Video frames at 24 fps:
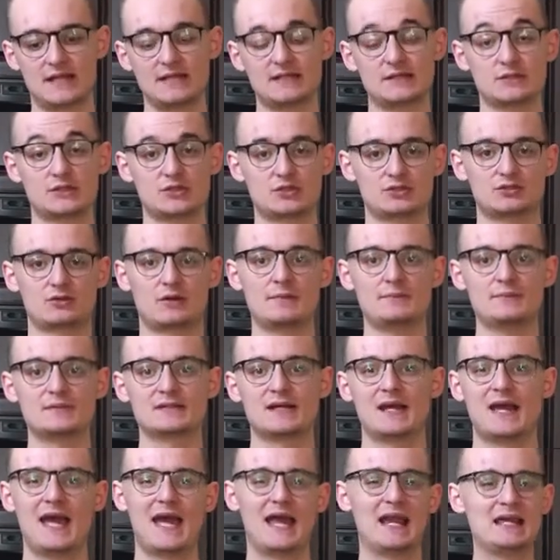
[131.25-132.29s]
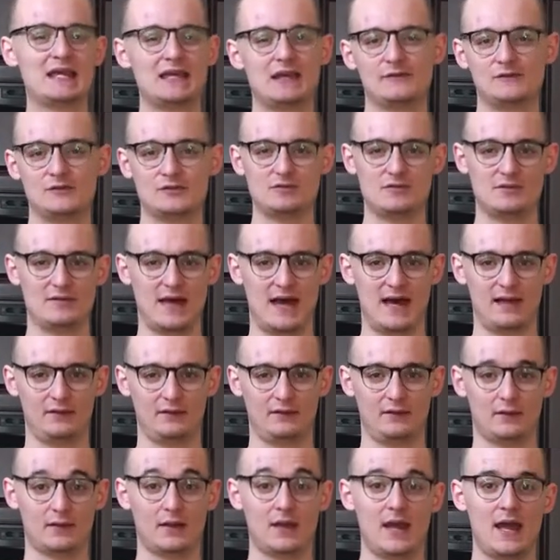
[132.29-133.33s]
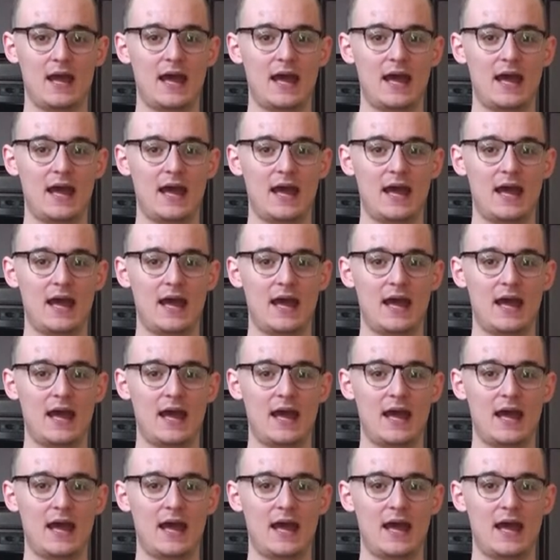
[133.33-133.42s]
into strips and it gives you that look.